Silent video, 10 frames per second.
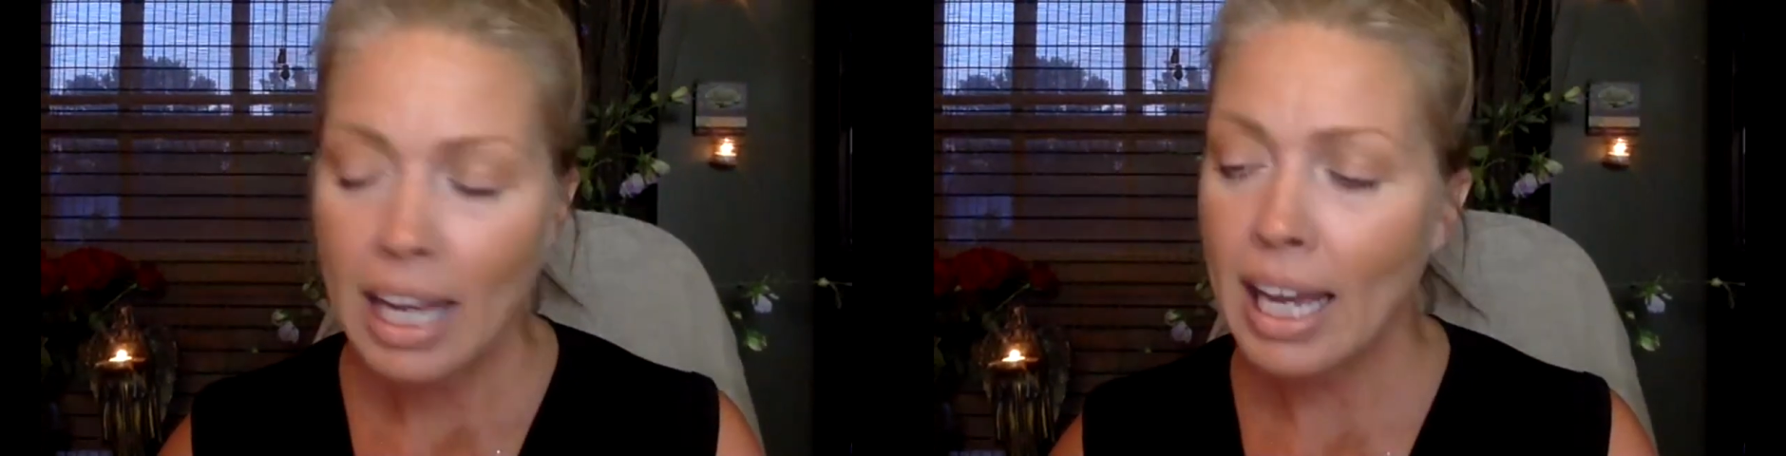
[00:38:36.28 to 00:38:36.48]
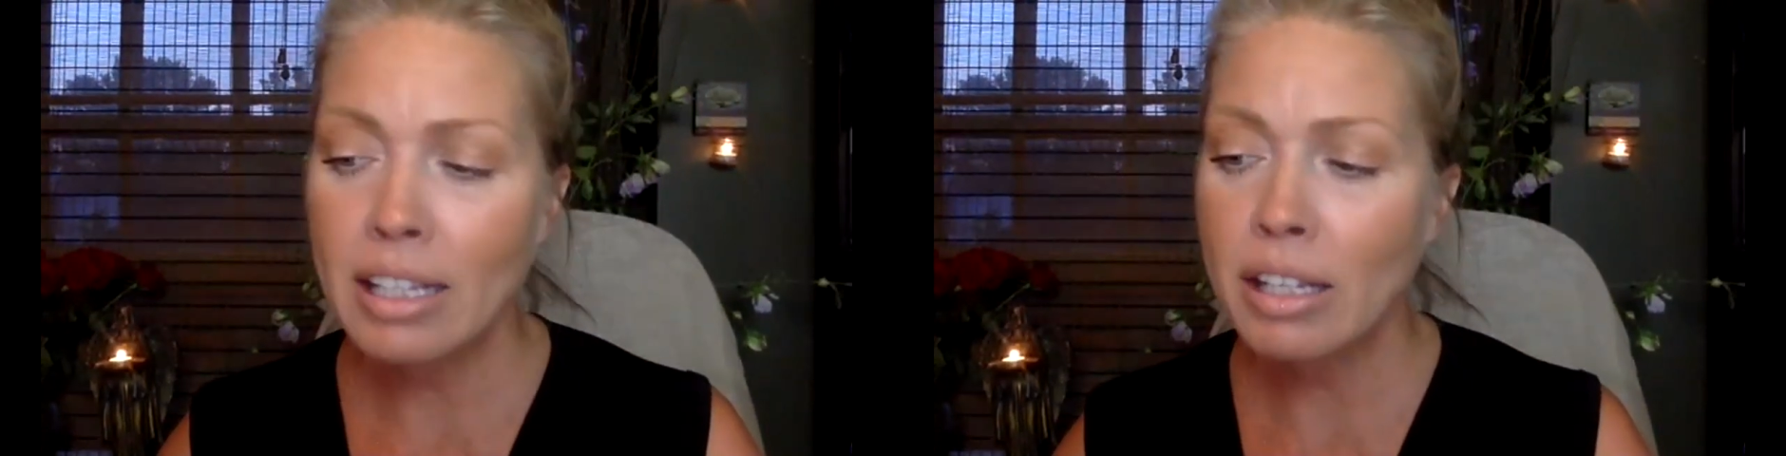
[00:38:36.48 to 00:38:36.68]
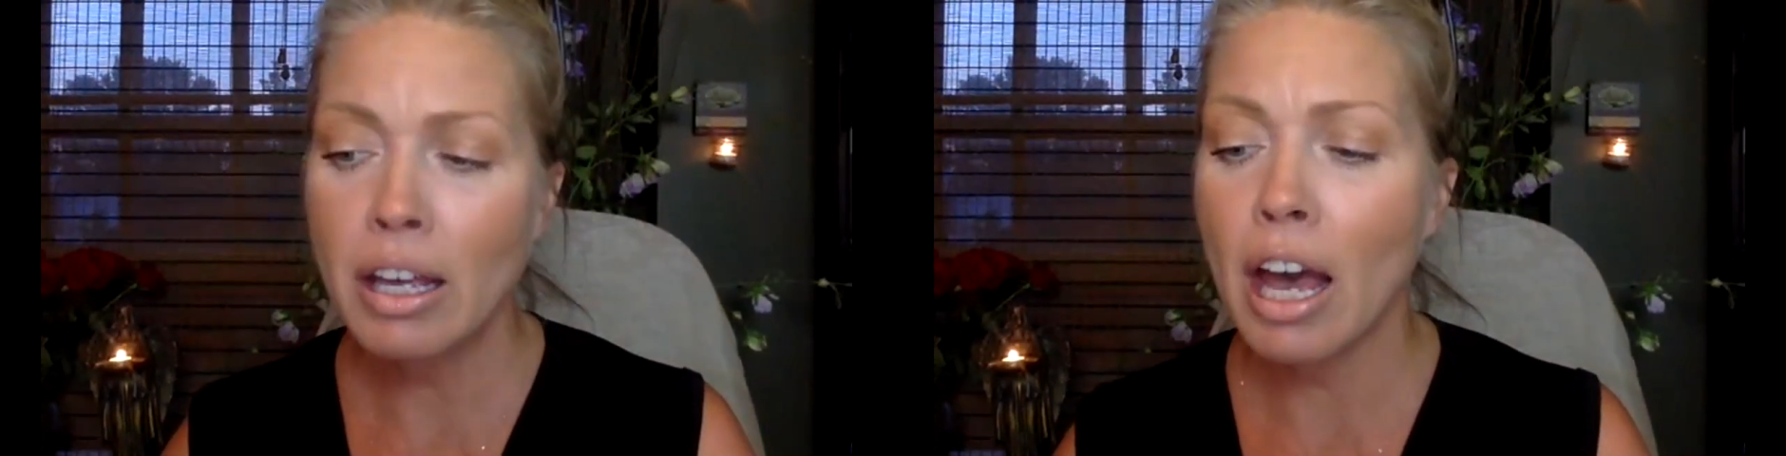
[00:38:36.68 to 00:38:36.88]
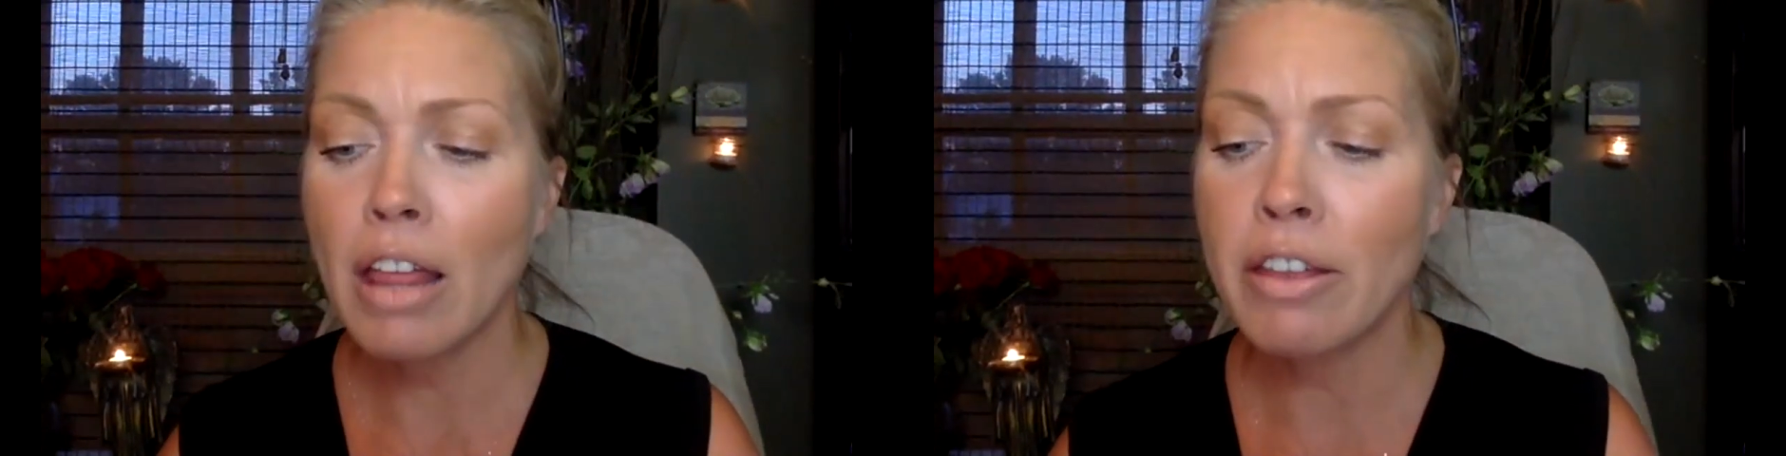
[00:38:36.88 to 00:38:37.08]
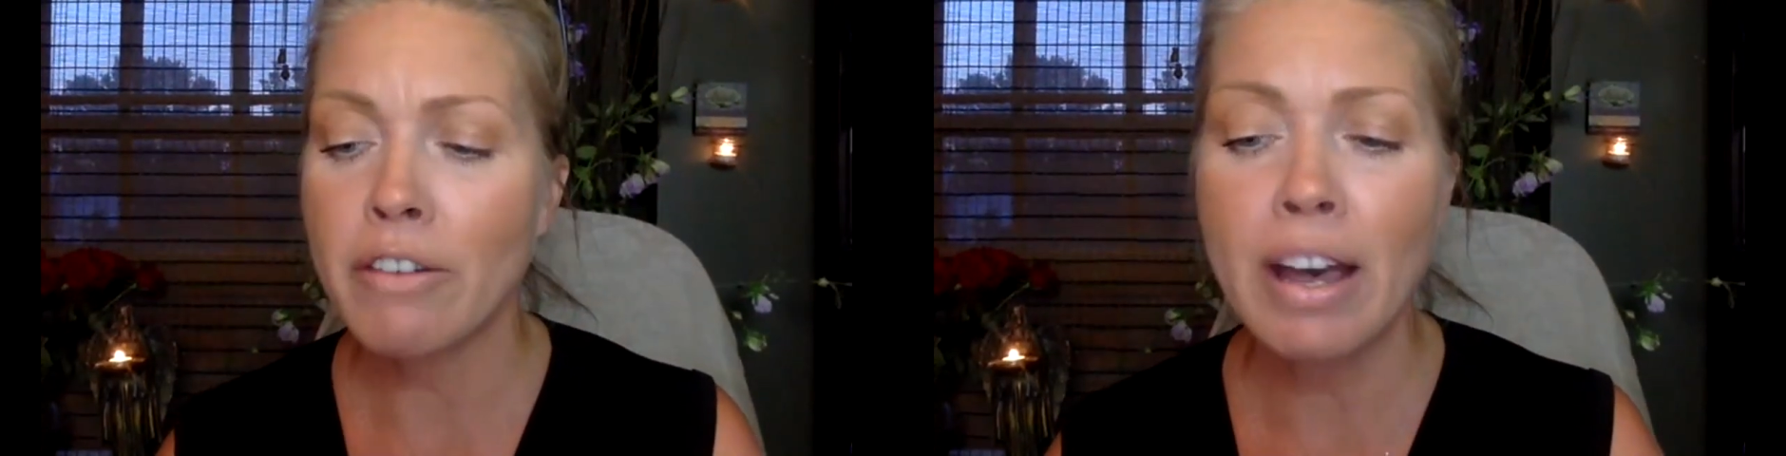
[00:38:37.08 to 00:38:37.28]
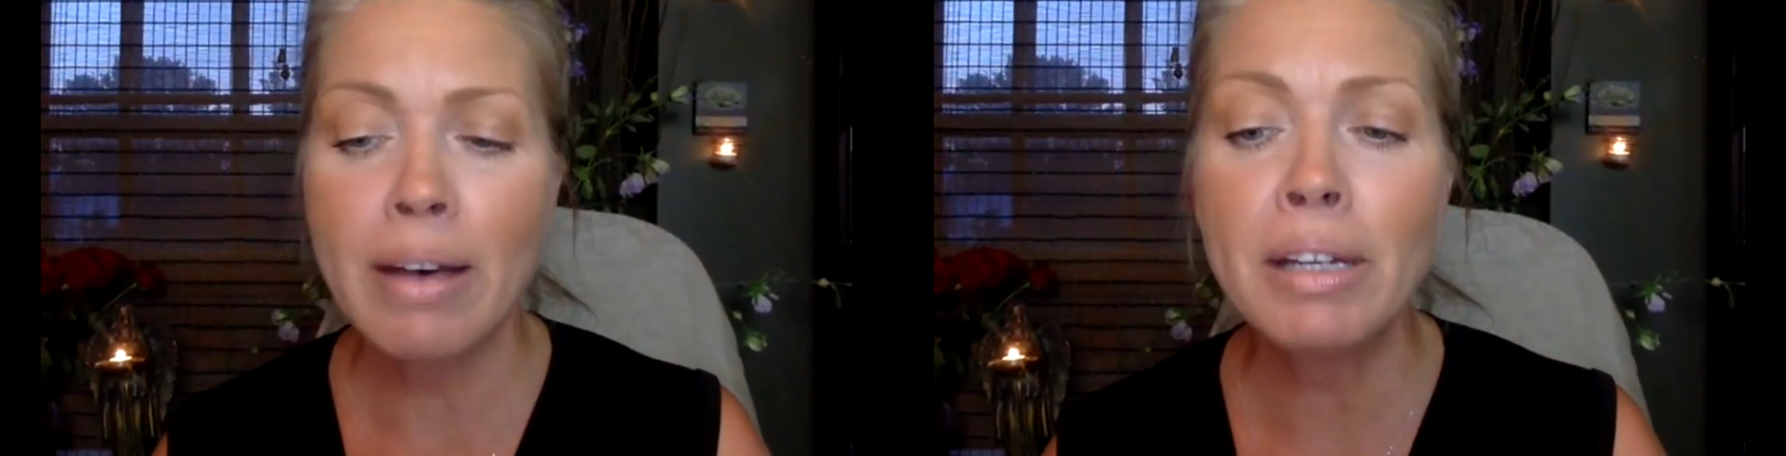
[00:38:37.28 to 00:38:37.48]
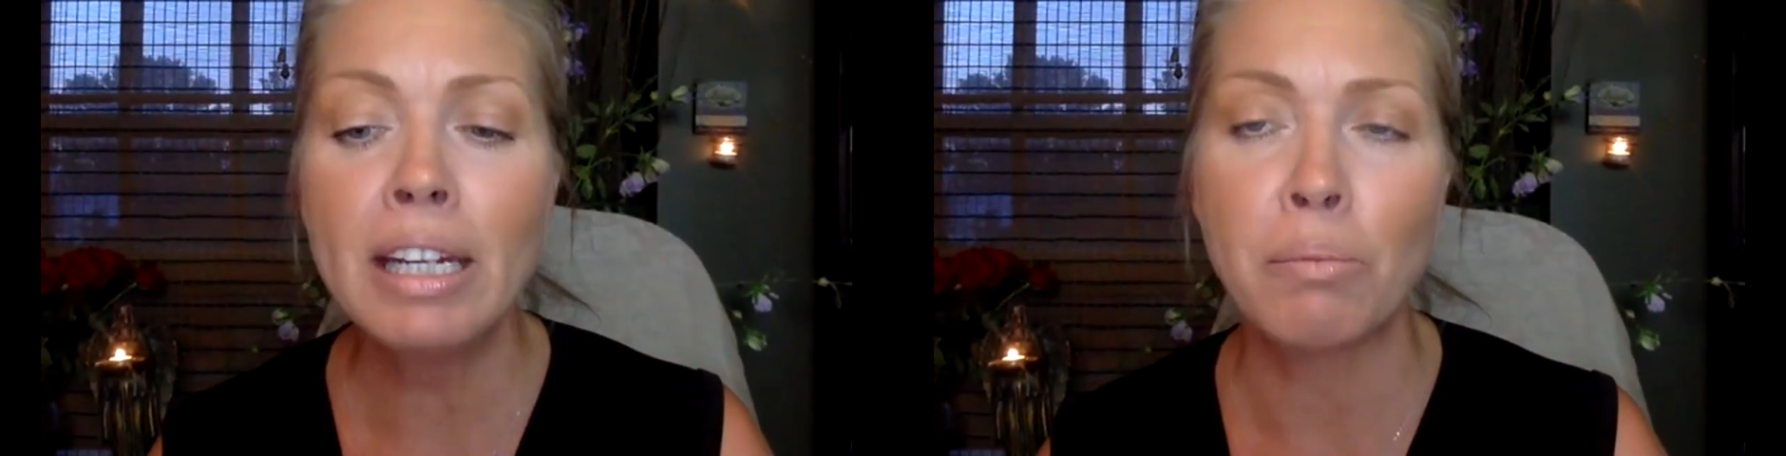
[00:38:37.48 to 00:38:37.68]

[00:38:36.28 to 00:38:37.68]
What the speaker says: the feminine